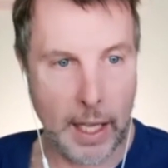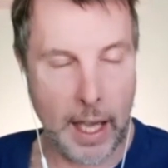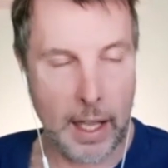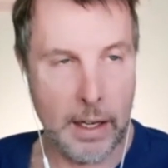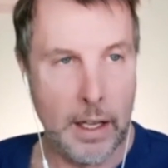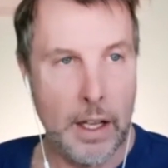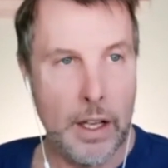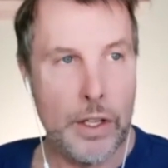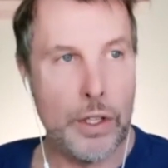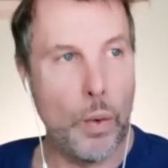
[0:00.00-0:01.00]
again
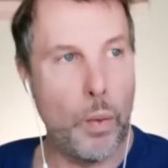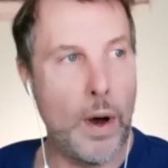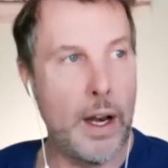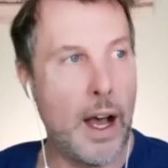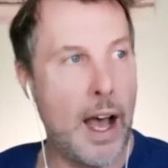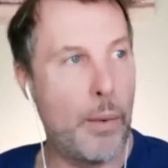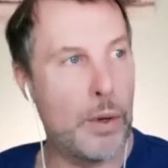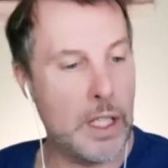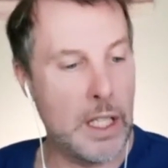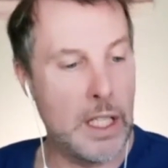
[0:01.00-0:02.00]
so what i
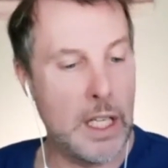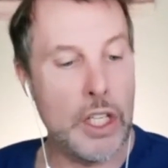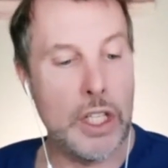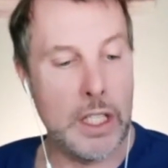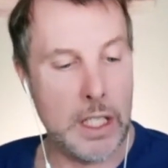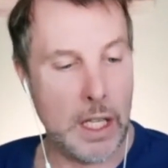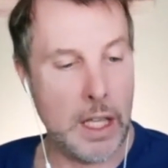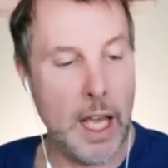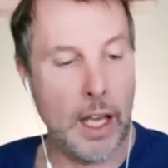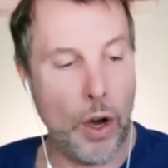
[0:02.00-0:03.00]
was conditioned to
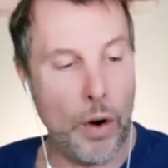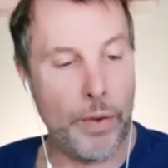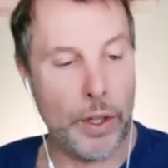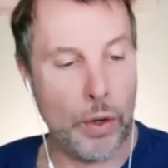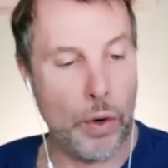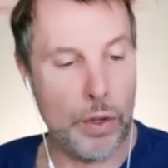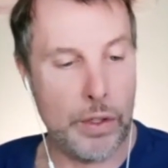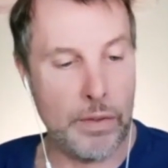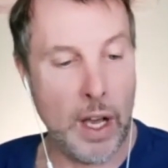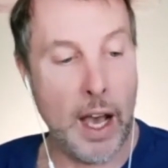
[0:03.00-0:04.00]
think over the course
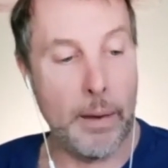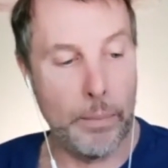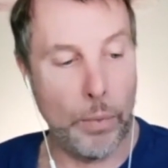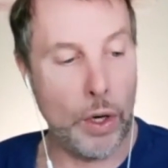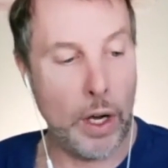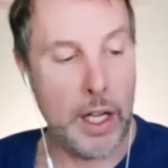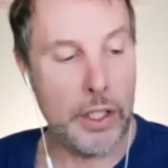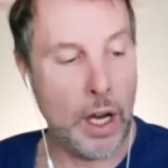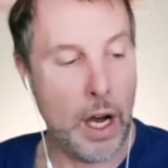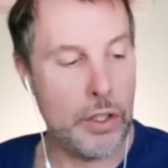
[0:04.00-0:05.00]
of time more
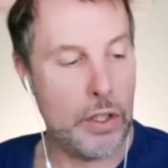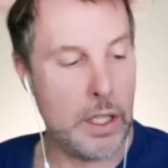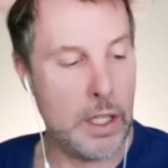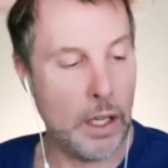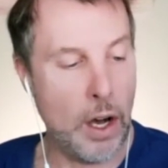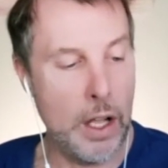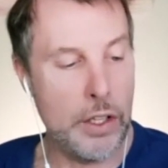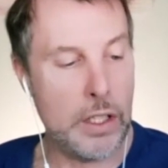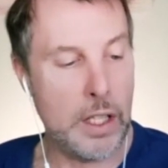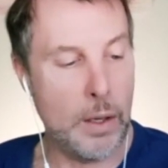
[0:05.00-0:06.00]
unconsciously than
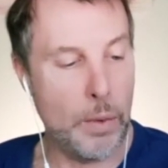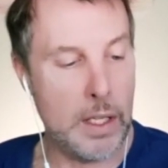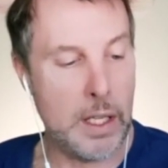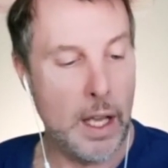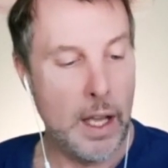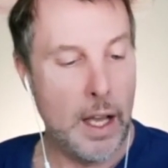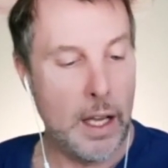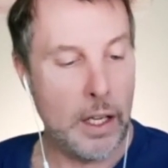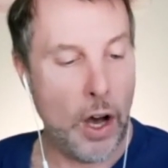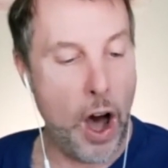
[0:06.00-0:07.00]
consciously was
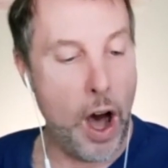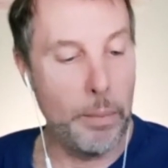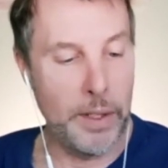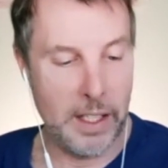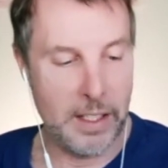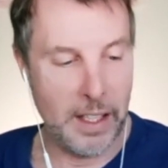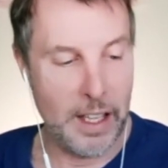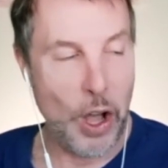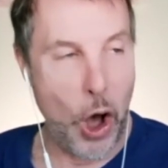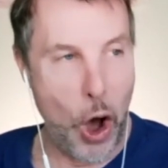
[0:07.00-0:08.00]
calmness
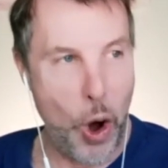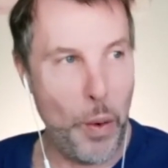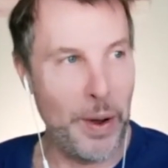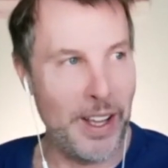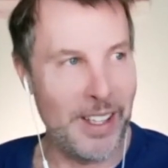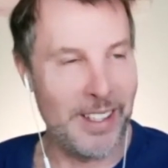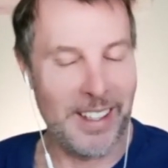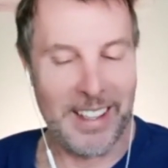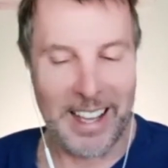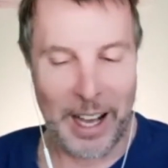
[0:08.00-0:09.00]
is always
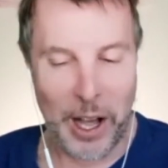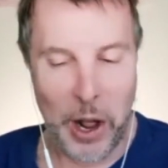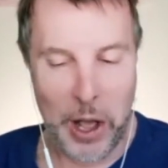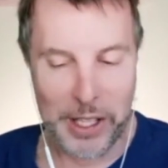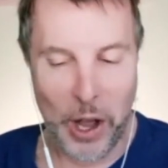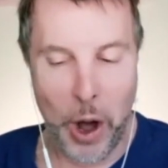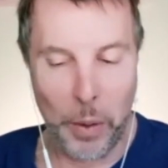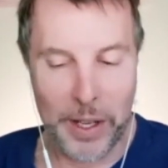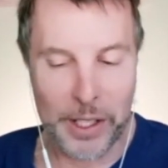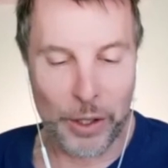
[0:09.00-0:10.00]
uh, uh is
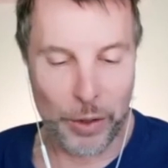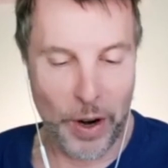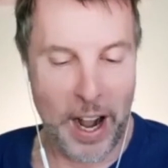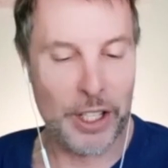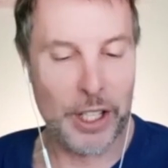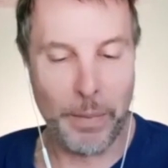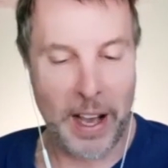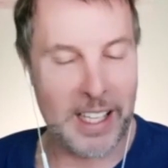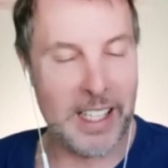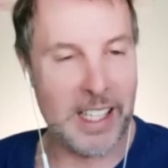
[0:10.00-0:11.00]
always crushed
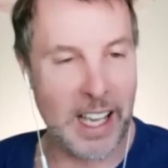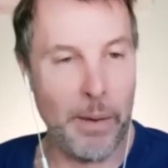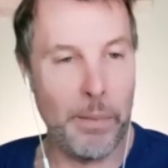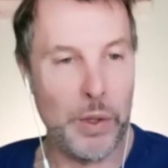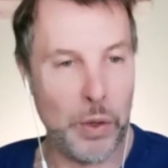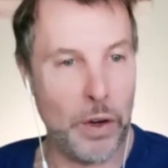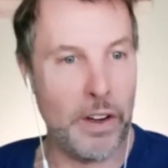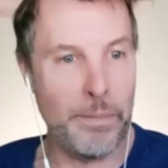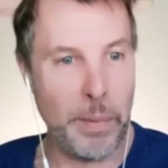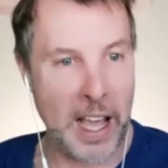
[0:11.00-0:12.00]
by some sort
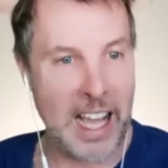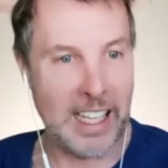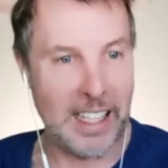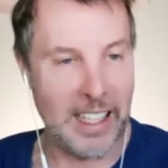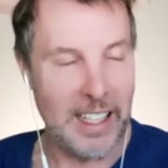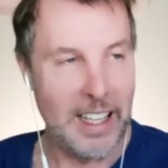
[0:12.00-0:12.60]
of pain